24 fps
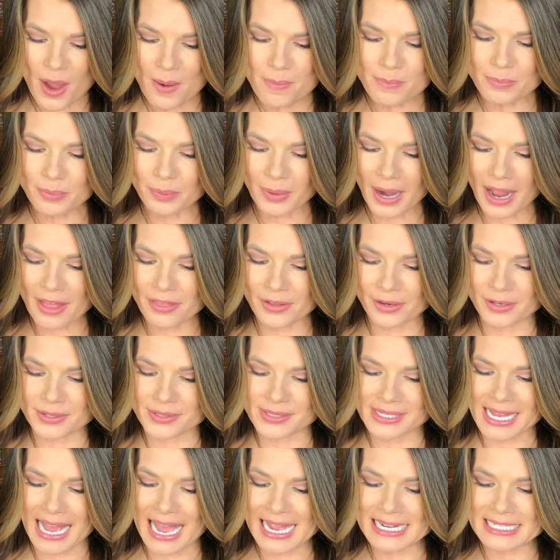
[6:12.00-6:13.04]

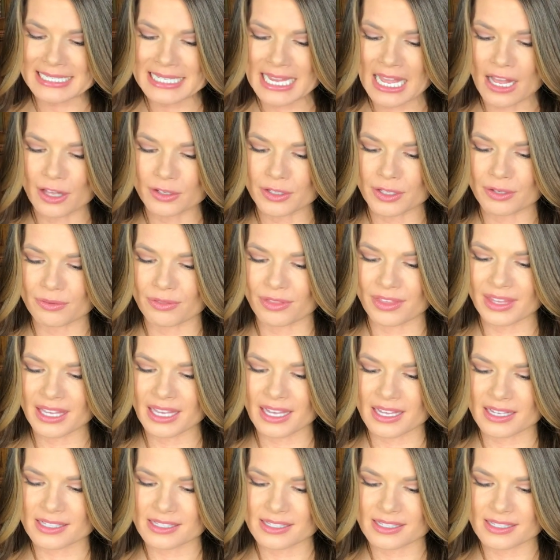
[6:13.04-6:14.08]
Brothers, I tell you
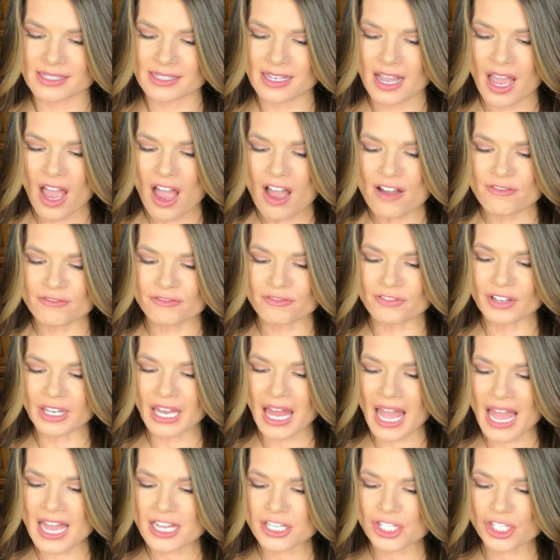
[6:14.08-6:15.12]
this,
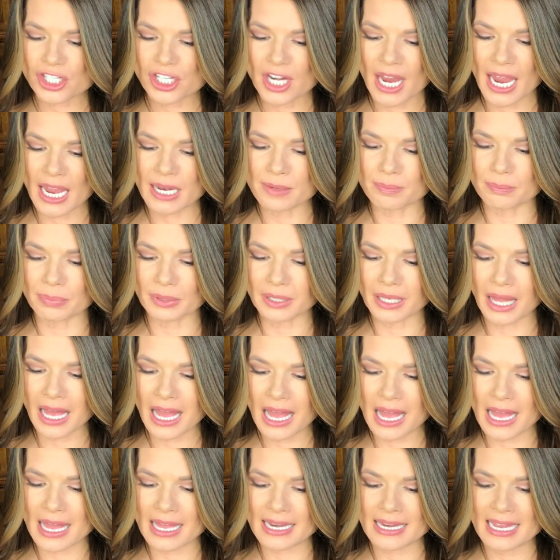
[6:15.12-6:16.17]
flesh and
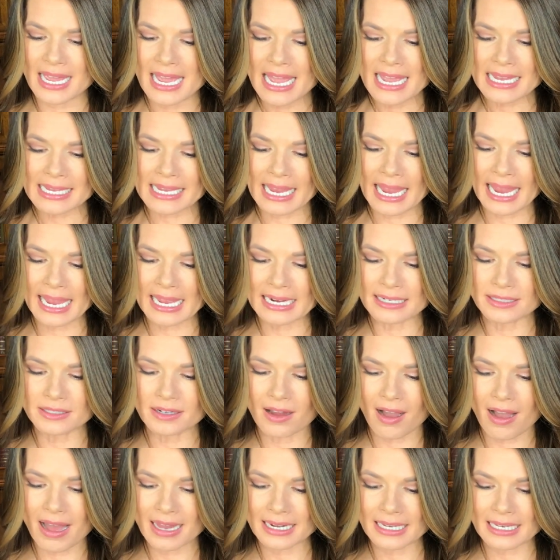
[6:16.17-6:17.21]
blood
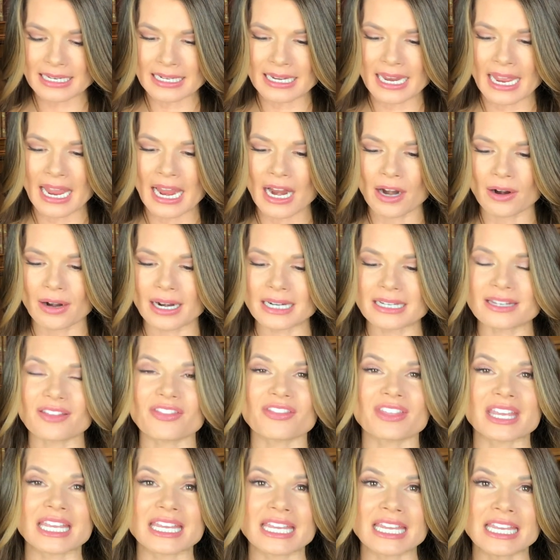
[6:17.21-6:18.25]
cannot
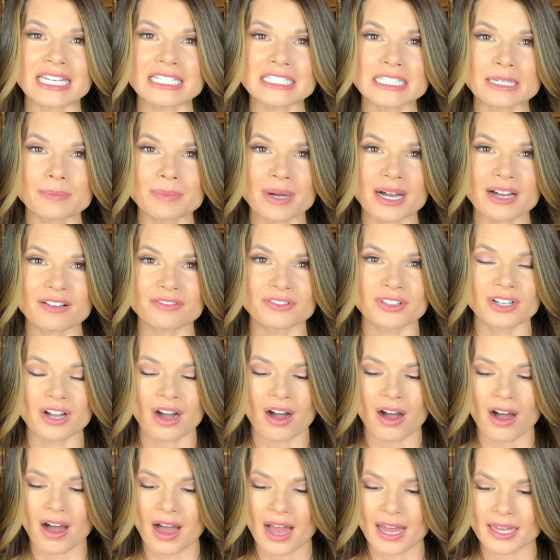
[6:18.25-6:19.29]
inherit the kingdom of
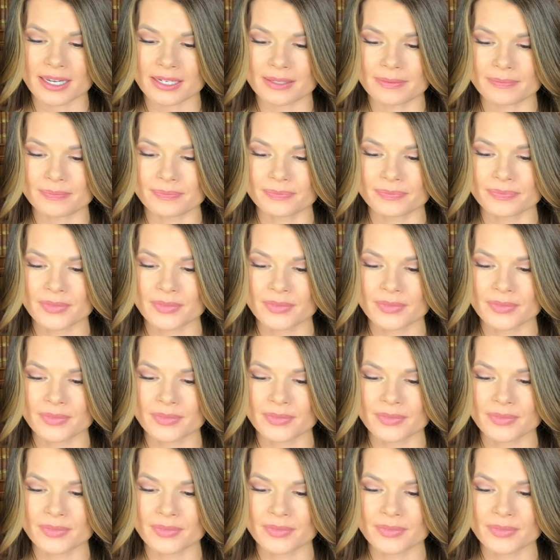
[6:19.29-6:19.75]
God.